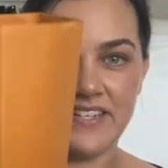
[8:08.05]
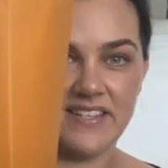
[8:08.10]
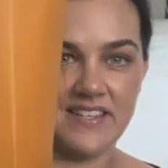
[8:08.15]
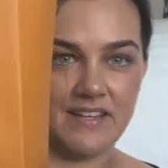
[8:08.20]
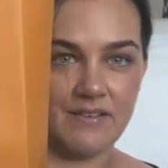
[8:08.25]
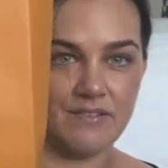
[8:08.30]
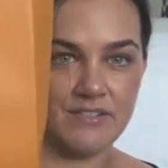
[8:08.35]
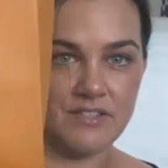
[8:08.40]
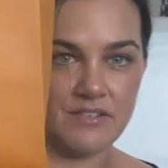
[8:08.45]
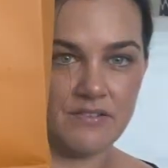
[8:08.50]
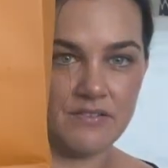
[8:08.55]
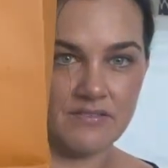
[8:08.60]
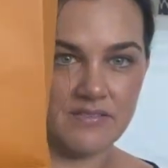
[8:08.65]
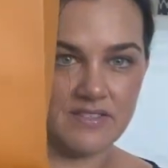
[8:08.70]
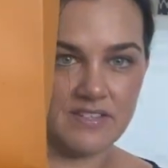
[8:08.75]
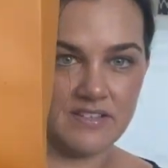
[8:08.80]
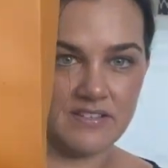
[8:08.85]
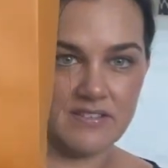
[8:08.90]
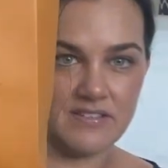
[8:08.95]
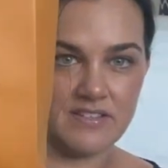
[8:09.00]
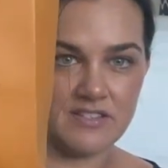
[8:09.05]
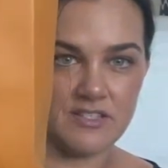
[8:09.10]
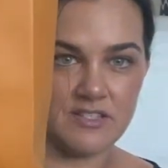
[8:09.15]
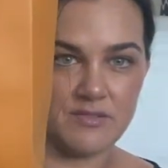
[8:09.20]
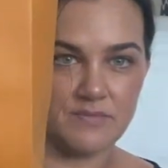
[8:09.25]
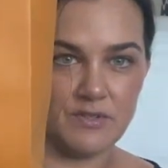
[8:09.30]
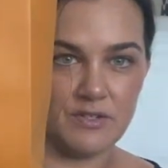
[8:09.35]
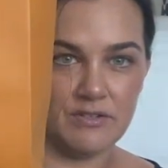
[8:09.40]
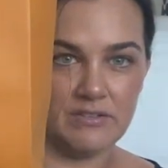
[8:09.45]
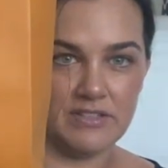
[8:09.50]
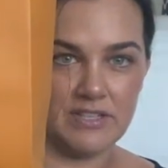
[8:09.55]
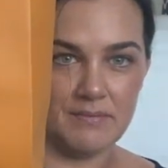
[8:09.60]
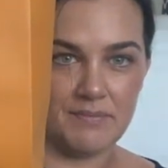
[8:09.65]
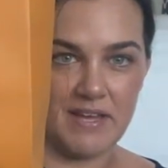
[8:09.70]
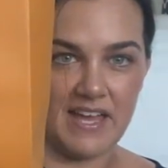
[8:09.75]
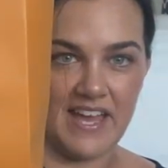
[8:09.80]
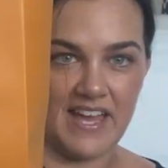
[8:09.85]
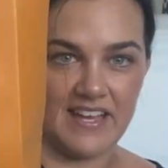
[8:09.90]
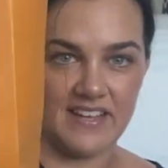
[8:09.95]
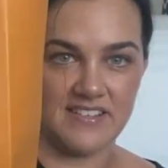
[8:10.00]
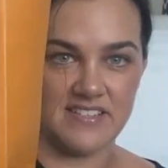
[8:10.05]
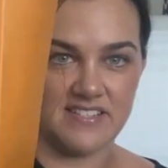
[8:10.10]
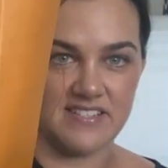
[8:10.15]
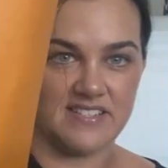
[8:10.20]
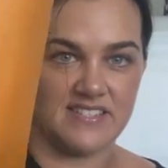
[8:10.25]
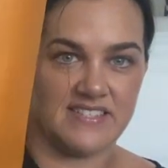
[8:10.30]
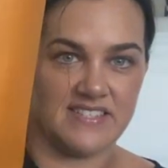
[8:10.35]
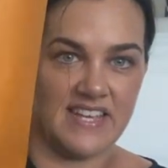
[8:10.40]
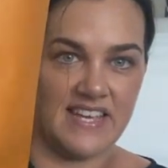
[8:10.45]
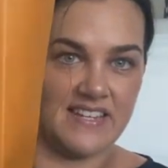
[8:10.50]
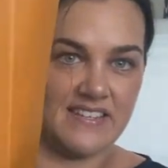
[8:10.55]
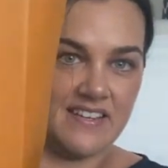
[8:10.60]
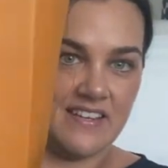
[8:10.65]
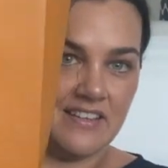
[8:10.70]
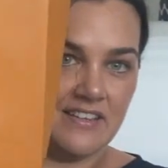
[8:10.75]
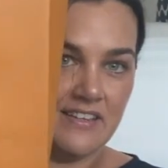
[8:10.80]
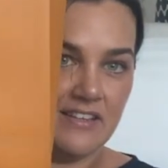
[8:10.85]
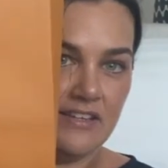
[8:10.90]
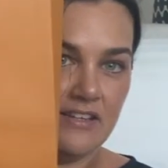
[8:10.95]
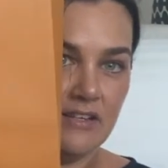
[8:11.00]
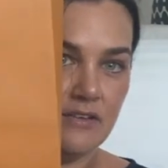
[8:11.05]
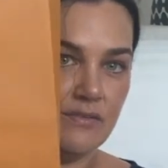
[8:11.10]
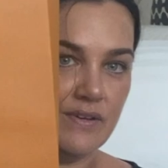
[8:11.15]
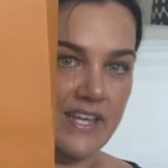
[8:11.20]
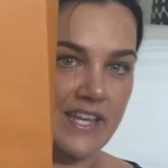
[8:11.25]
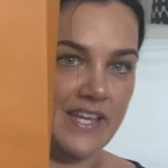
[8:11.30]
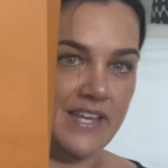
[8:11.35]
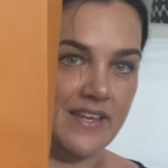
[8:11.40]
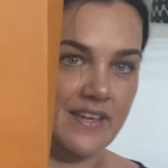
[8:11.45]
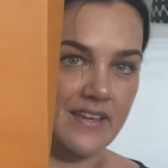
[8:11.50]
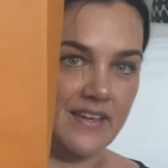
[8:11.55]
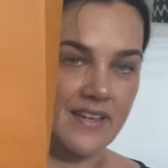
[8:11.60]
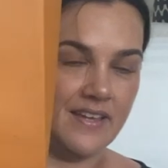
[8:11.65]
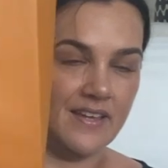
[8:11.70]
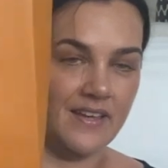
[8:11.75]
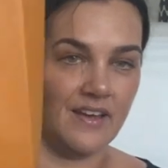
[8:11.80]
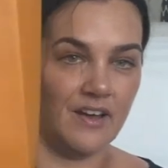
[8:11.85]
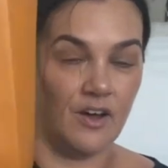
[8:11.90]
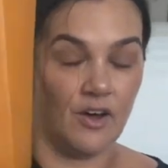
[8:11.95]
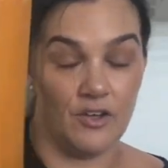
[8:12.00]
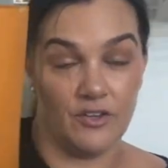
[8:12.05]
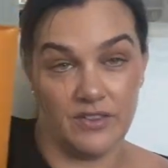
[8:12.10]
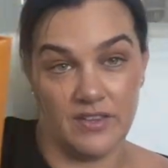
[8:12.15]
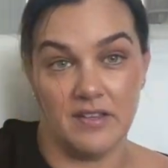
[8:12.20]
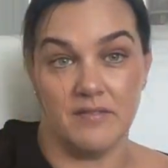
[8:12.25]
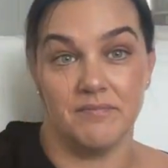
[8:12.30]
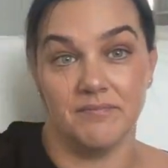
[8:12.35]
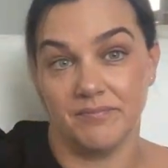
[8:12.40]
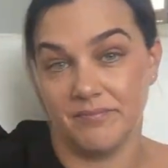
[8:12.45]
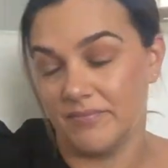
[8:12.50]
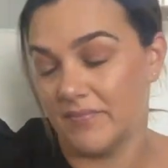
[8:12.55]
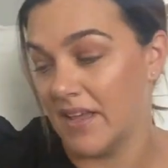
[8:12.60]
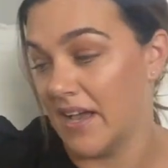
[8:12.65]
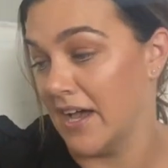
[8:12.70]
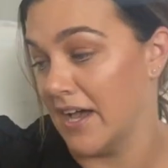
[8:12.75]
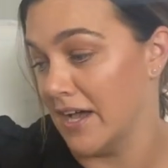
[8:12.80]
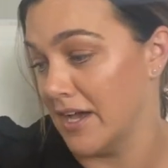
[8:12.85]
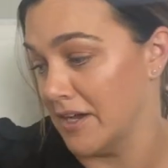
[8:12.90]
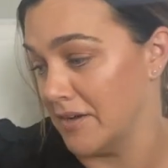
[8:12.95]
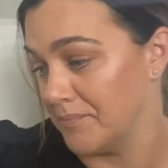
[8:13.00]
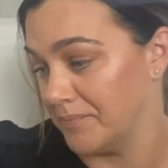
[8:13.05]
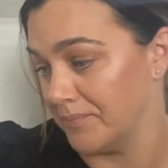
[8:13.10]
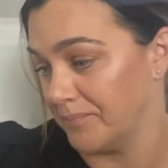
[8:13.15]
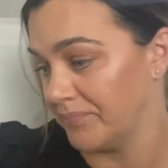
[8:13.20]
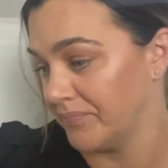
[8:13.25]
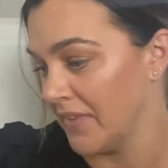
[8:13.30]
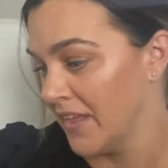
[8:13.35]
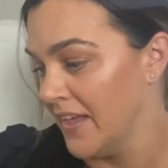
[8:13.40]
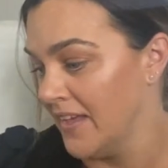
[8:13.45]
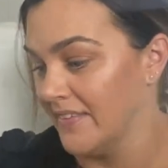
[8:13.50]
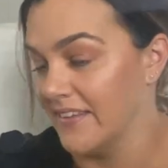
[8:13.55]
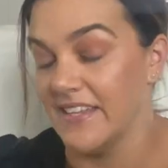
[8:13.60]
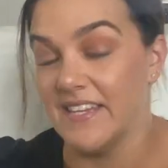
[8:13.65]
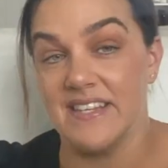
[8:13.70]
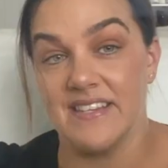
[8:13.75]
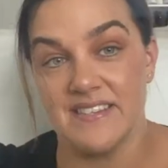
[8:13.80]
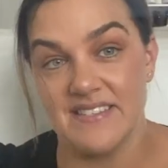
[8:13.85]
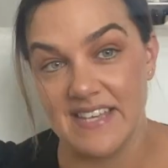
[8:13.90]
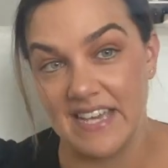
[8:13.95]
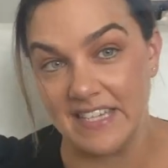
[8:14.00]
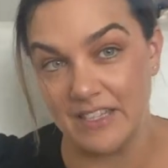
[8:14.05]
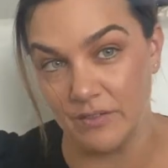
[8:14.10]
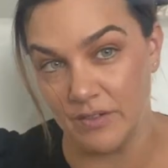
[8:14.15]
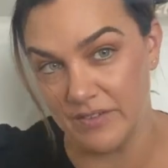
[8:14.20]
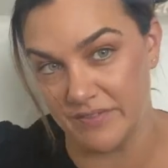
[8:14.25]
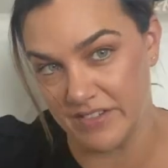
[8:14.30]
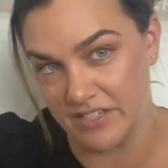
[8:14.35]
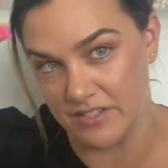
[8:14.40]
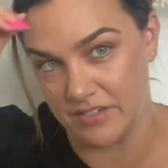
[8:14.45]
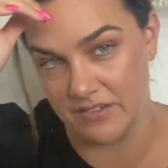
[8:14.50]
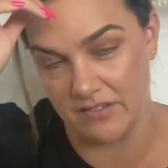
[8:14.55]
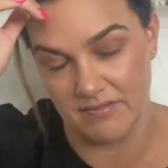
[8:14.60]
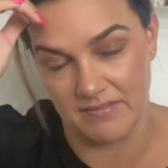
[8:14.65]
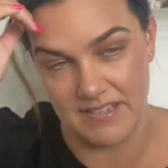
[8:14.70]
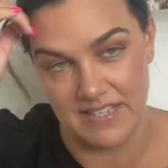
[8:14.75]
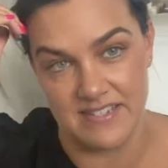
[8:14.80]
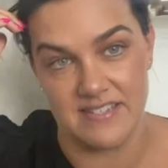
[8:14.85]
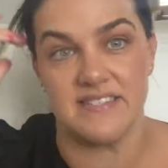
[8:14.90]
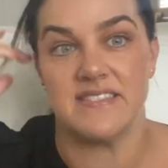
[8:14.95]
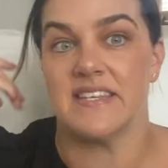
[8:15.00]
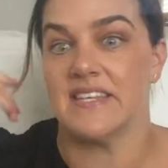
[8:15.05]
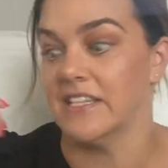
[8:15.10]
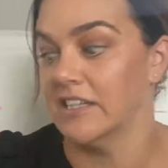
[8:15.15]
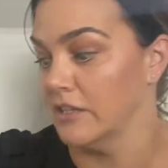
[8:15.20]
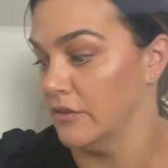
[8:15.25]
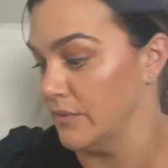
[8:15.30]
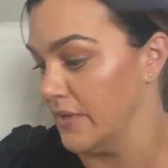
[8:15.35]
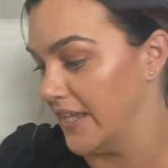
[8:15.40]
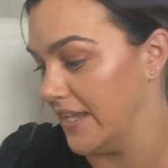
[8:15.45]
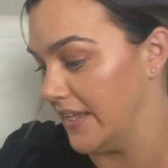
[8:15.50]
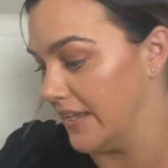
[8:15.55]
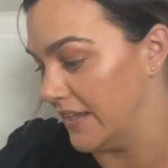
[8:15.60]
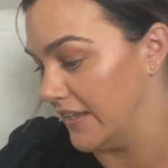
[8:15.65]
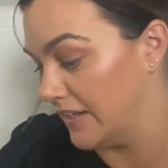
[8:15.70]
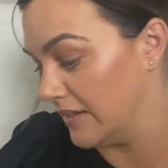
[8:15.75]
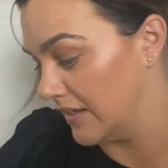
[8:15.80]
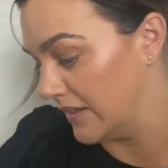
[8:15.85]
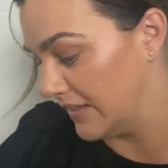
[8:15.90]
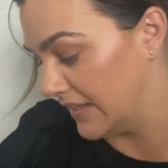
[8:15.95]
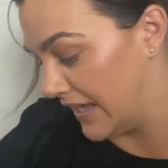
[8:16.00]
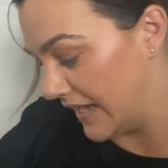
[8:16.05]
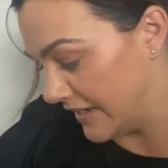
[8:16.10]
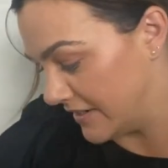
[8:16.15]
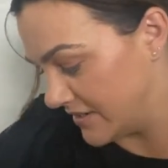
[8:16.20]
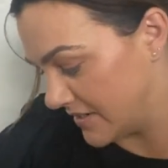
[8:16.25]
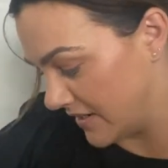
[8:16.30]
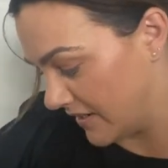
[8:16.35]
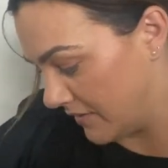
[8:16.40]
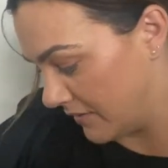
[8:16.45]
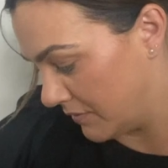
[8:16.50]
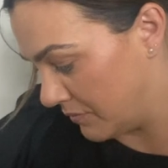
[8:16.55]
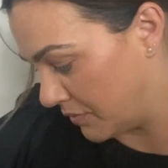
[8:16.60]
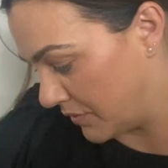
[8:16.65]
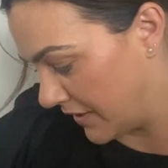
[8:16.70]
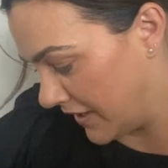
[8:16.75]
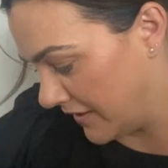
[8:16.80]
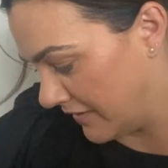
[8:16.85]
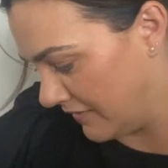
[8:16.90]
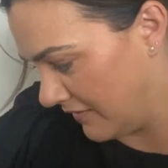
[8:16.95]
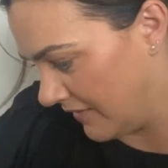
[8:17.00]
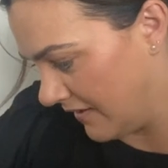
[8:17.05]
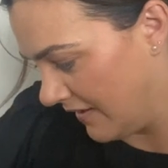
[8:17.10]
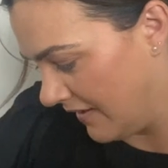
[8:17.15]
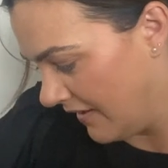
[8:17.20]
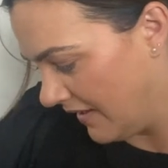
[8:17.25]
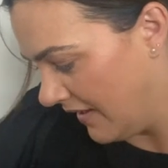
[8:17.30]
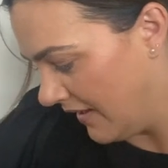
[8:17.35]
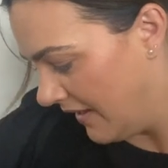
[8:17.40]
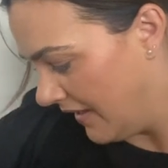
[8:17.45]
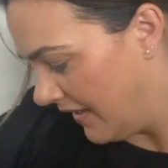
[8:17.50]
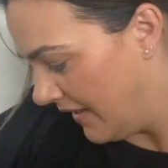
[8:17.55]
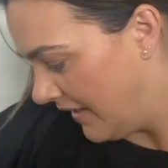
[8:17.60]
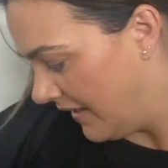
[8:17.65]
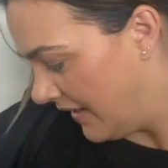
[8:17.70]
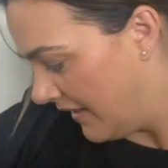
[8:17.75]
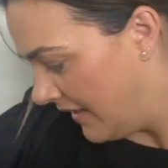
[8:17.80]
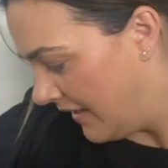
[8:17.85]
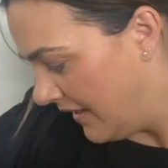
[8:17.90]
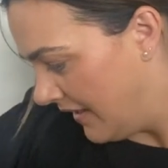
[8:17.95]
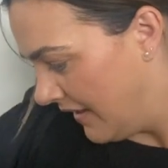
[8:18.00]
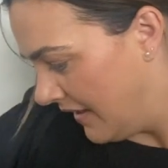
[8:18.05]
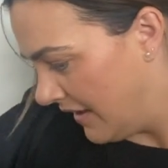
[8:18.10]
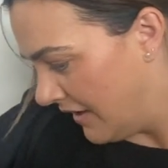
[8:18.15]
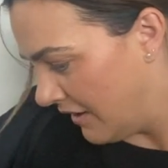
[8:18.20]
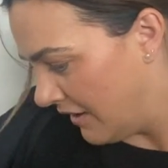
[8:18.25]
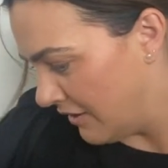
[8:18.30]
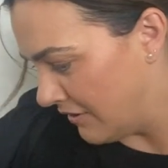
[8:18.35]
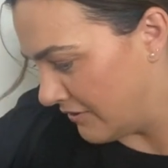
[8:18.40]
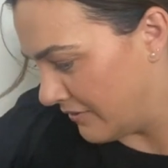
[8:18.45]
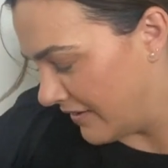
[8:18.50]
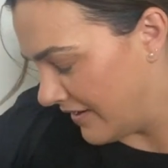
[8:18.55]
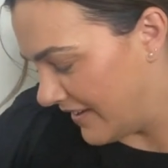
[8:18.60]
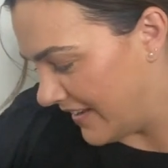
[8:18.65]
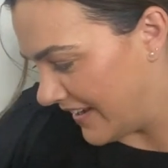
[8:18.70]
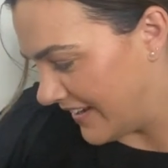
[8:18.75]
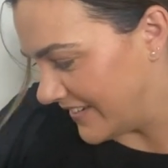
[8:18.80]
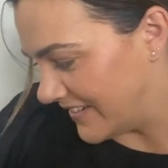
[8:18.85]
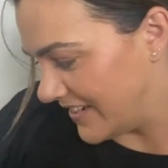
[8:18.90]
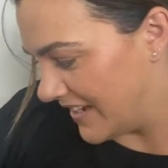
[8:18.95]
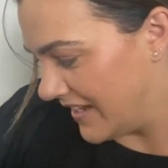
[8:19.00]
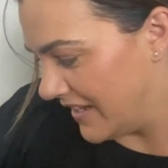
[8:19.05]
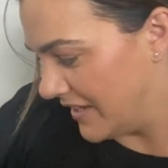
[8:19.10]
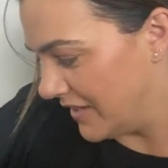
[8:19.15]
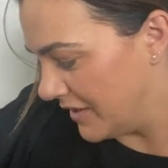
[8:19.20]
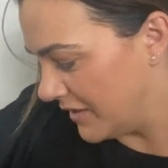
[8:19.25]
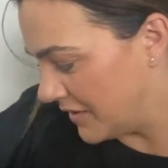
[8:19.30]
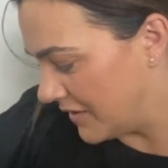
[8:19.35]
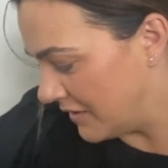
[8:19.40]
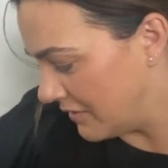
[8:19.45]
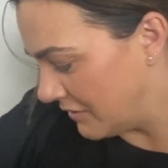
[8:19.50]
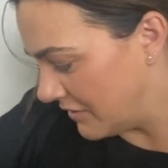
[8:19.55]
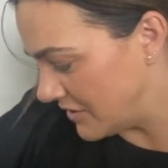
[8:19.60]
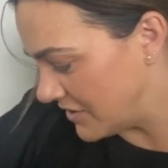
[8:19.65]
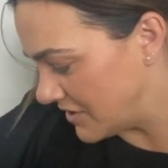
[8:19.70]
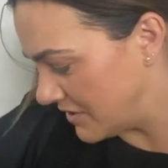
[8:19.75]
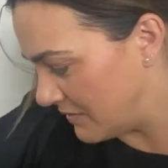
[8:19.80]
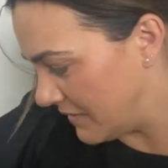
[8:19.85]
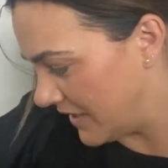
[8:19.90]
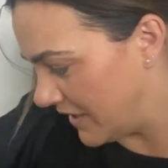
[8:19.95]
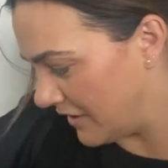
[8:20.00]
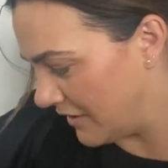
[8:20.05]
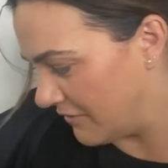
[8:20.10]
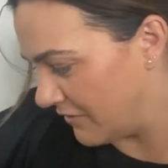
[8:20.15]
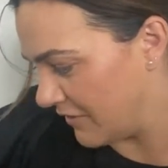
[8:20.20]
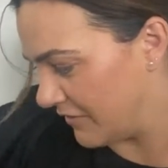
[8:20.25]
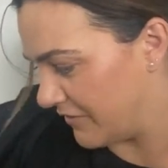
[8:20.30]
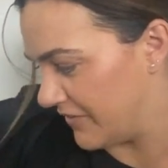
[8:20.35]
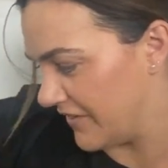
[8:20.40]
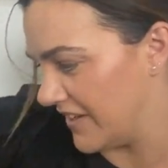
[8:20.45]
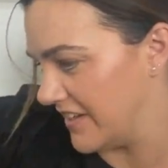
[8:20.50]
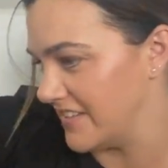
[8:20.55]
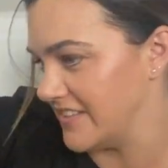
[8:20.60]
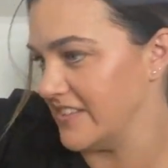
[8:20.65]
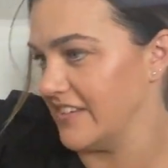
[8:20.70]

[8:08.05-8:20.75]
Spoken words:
There was also the smaller bags just said Louis on them. They didn't say Louis Vuitton. They just said Louis in a larger print. All right. What should we go for first?